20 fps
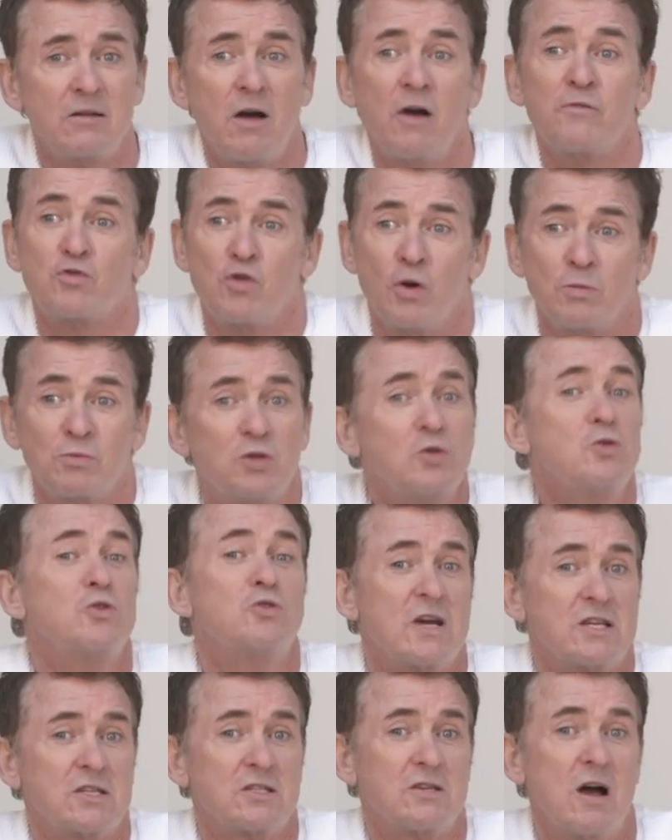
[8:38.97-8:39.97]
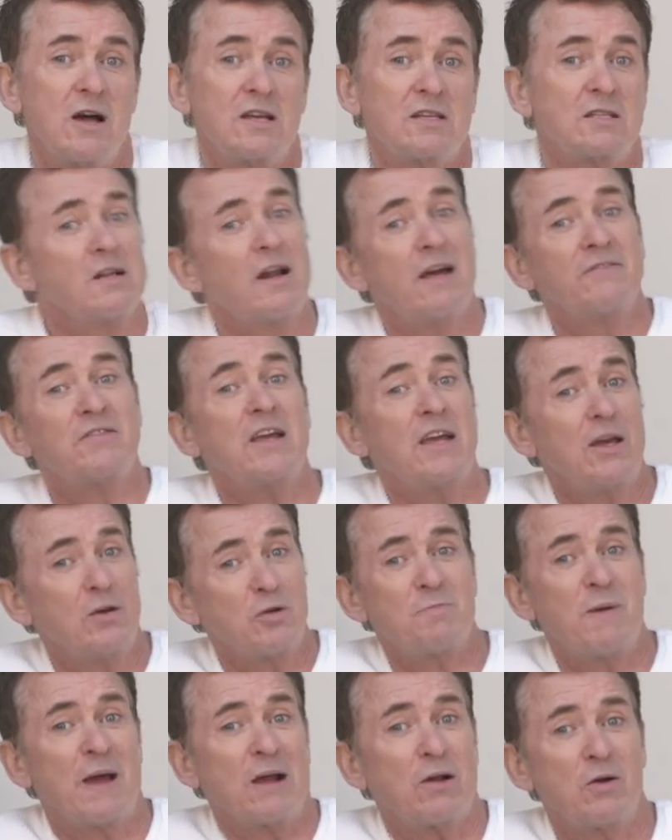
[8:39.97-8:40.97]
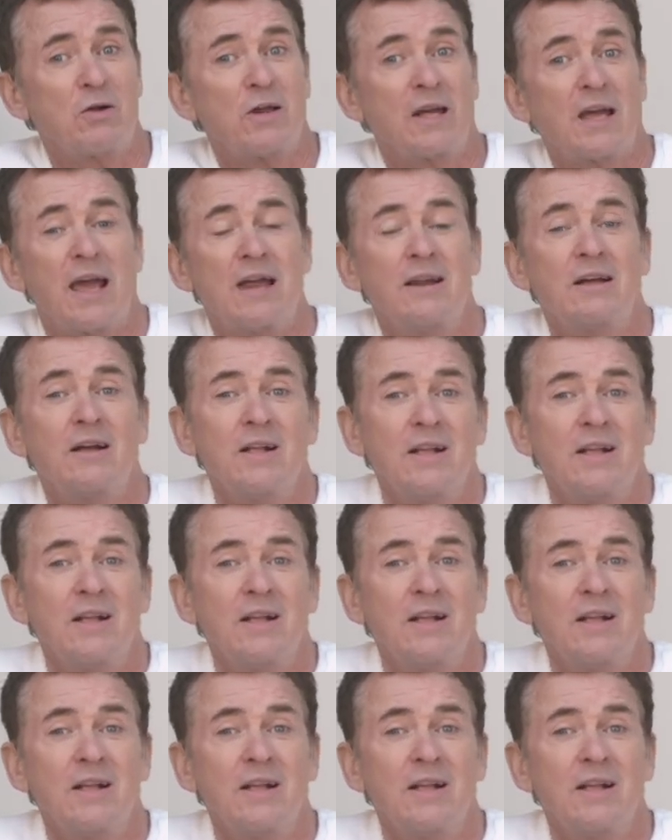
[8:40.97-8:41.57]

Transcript: I've dropped two dress sizes. I'll have the heels back on again.